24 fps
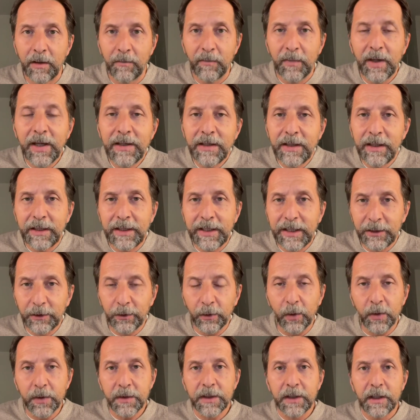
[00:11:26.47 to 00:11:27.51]

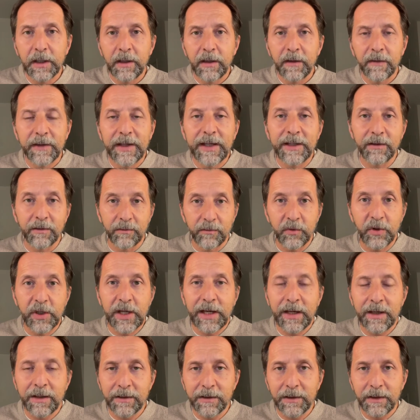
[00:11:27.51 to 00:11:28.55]
indicators that
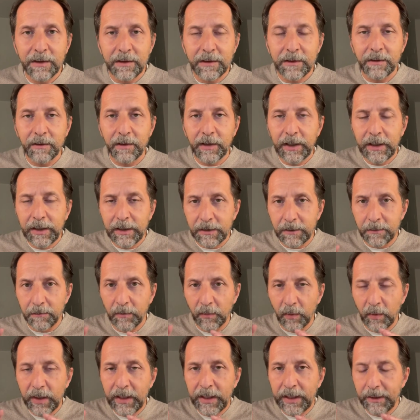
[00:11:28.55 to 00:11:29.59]
Genesis is
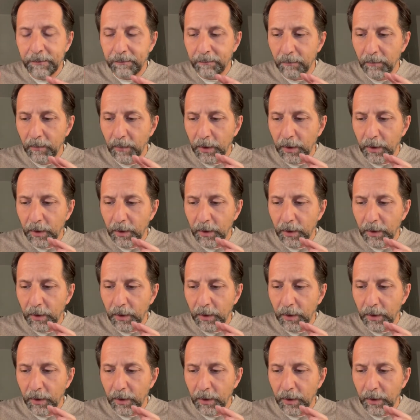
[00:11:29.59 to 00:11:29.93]
really